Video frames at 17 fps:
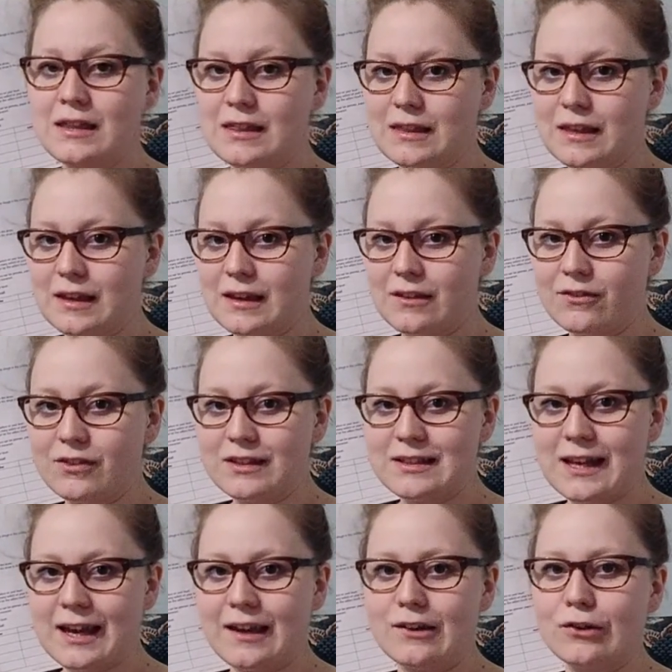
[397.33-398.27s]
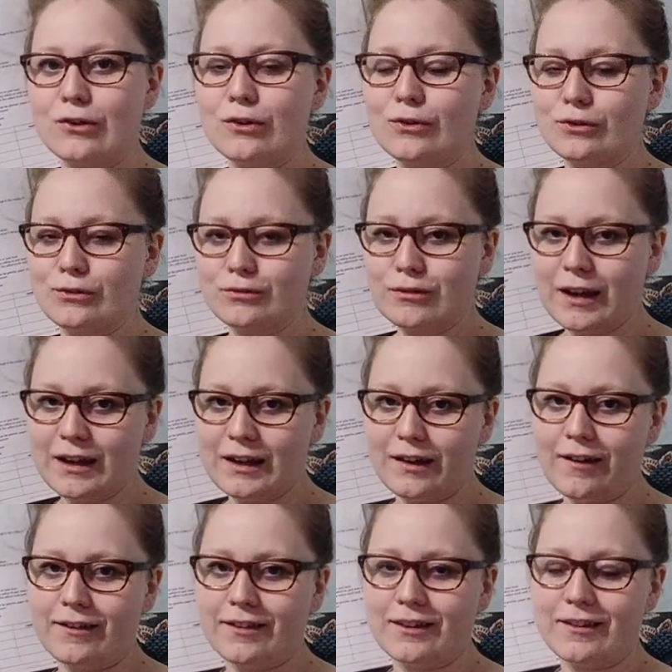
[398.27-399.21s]
think of a title, write it
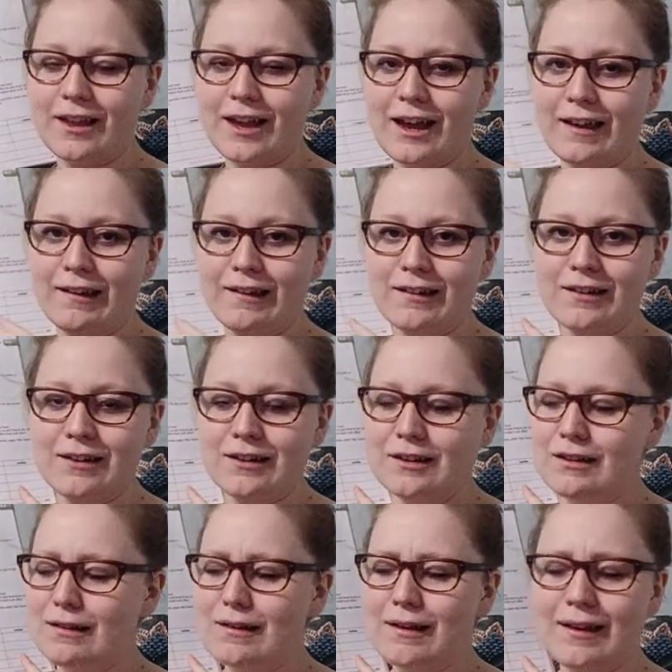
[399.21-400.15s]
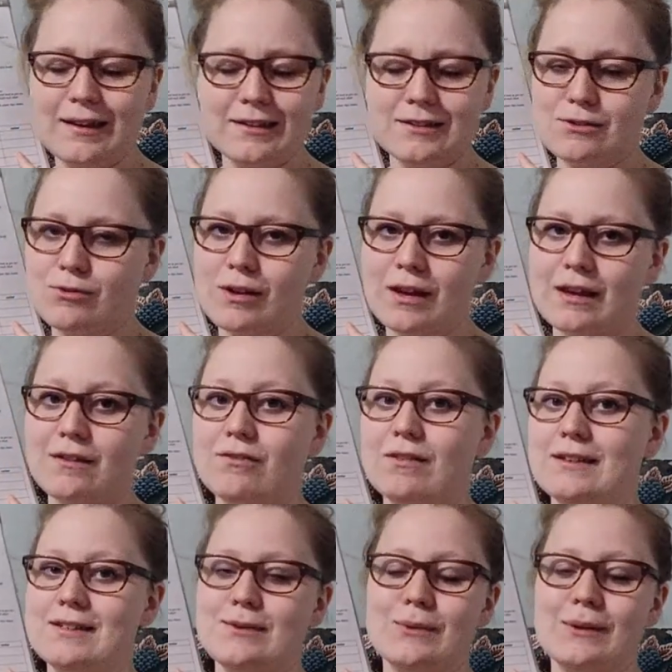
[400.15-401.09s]
on the line, get as creative
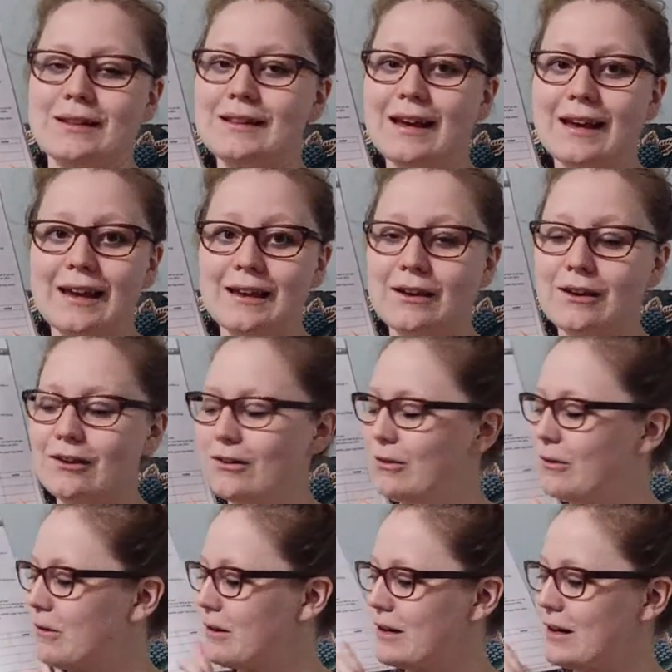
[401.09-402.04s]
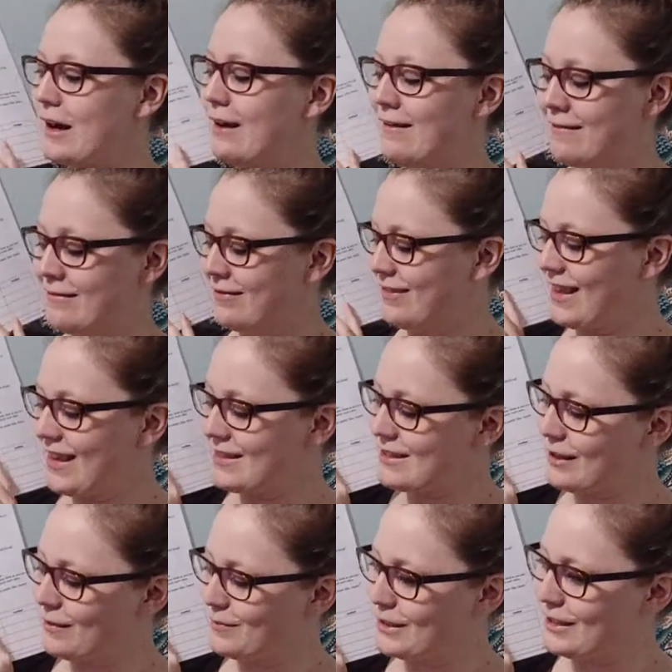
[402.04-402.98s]
as you would like, or not.
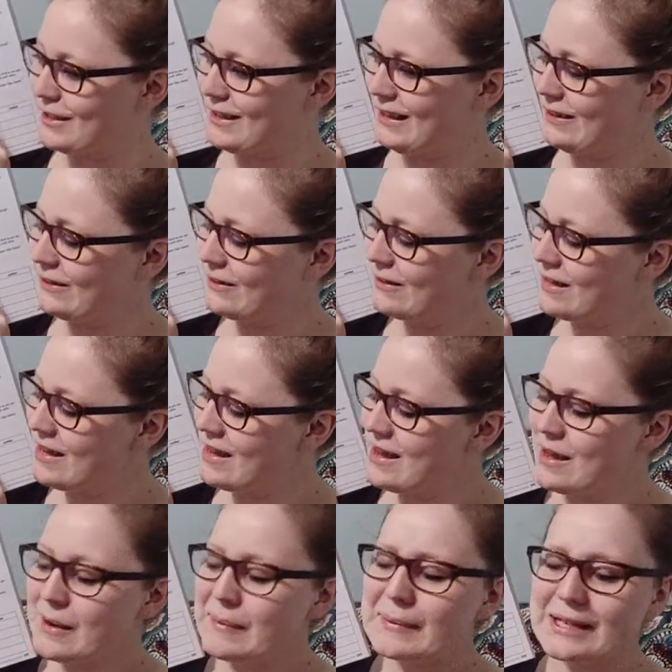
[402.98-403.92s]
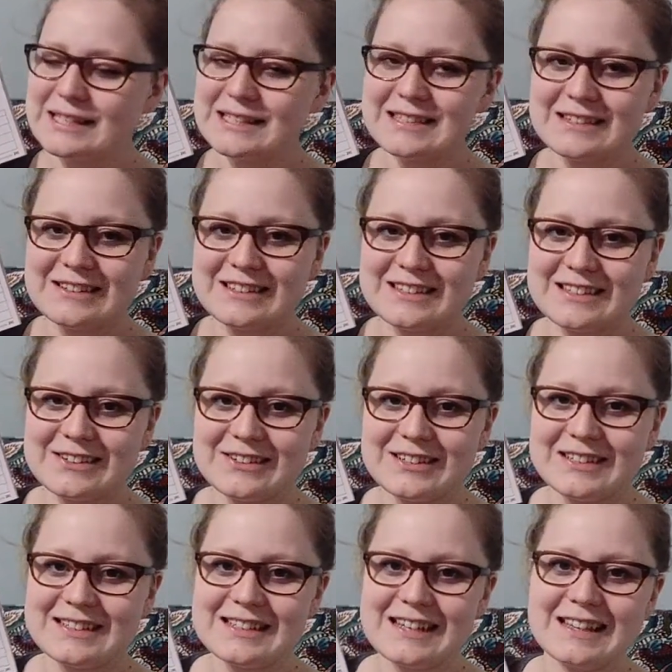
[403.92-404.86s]
That's up to you. But as soon as you
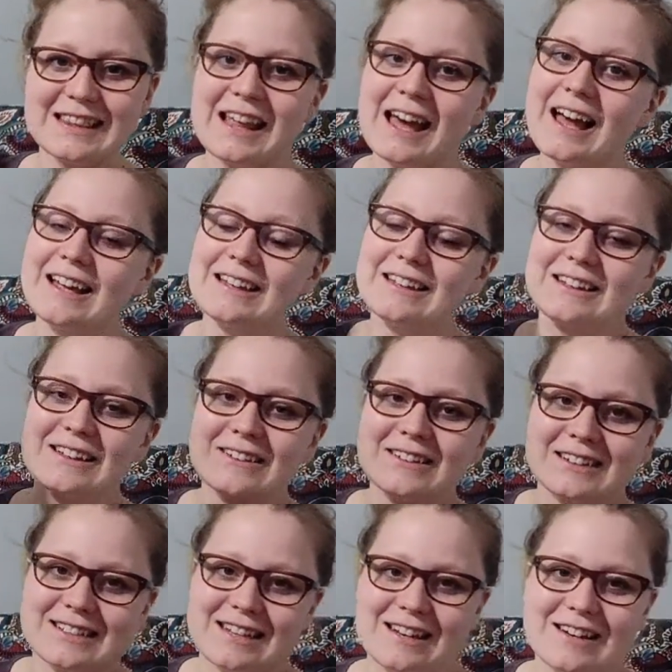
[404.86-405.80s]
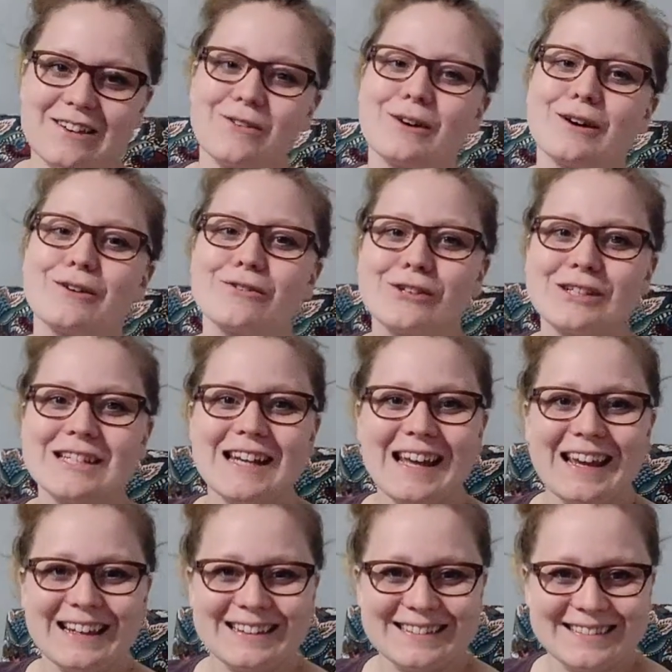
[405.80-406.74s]
are done that, you are done your work for
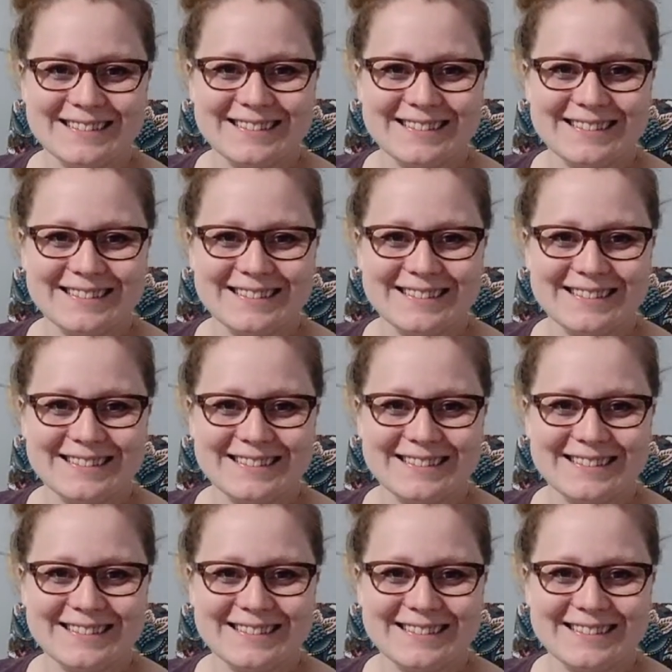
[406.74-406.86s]
today.